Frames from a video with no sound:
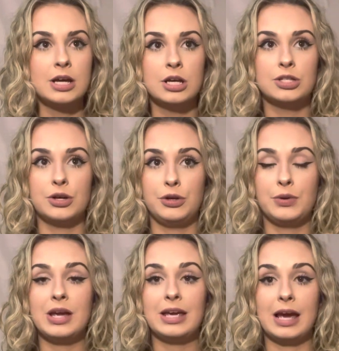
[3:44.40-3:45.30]
so you
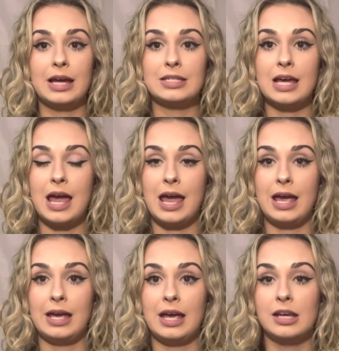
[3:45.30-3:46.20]
can get
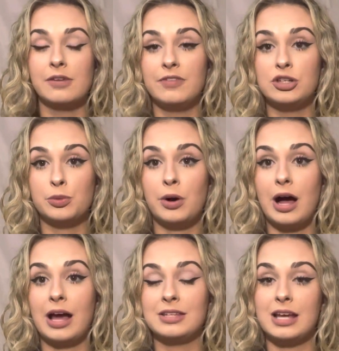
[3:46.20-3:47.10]
a
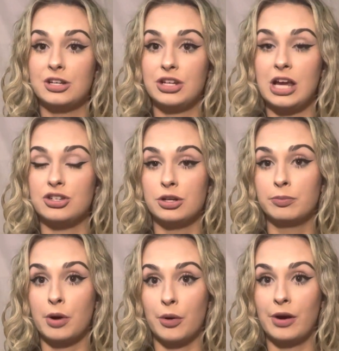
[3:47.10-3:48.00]
individualized education
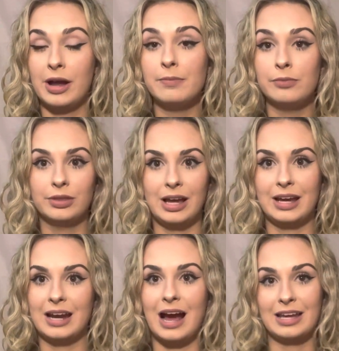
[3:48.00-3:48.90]
program like
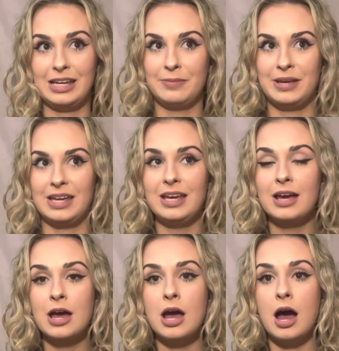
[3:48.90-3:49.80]
an IEP,
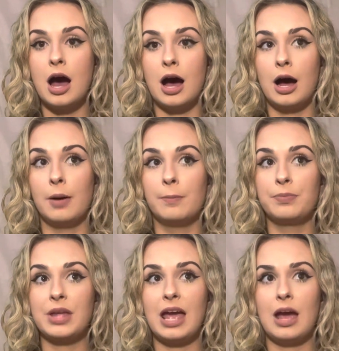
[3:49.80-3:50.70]

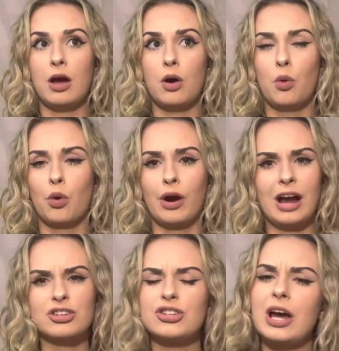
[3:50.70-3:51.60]
or
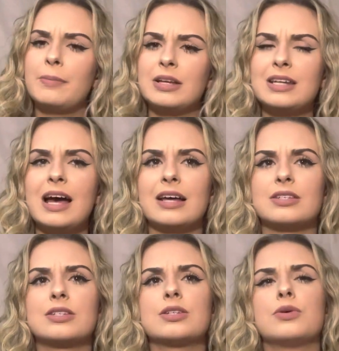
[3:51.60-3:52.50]
extra time on
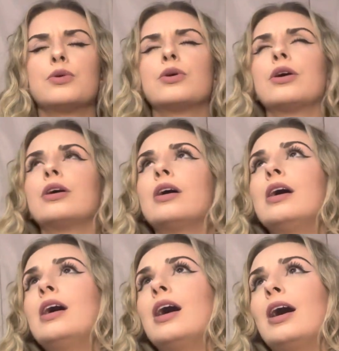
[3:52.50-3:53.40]
tests, or
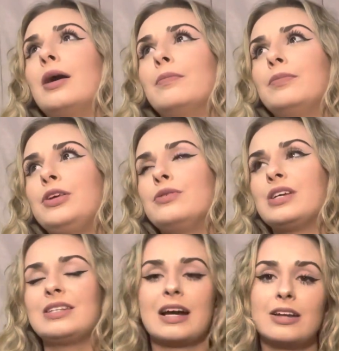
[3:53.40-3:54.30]
using
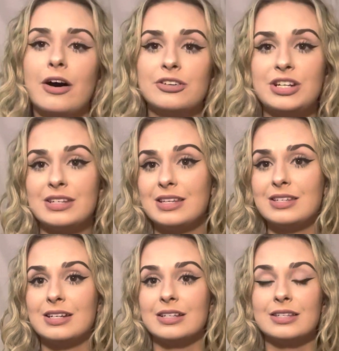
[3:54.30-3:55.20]
technology
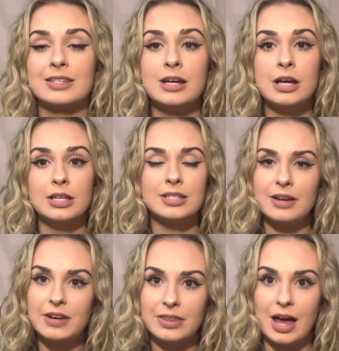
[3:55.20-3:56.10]
assistance, stuff
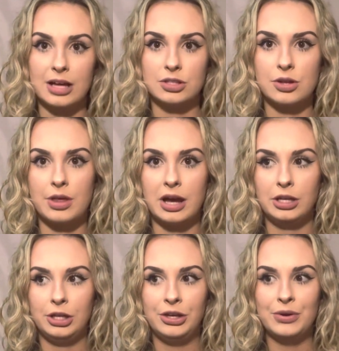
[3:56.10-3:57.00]
like that, so that
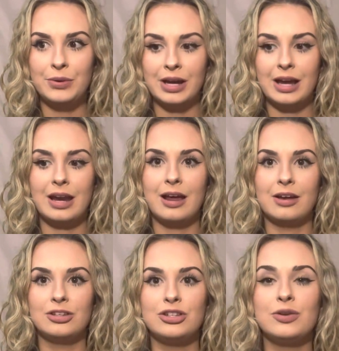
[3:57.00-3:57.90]
you can
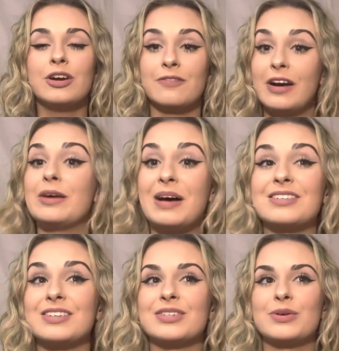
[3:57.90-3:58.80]
do your very best
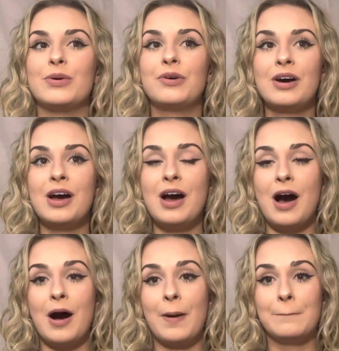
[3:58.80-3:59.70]
in school.
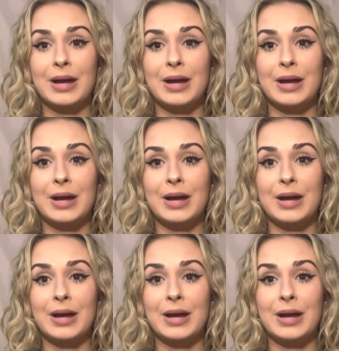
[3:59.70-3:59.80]
But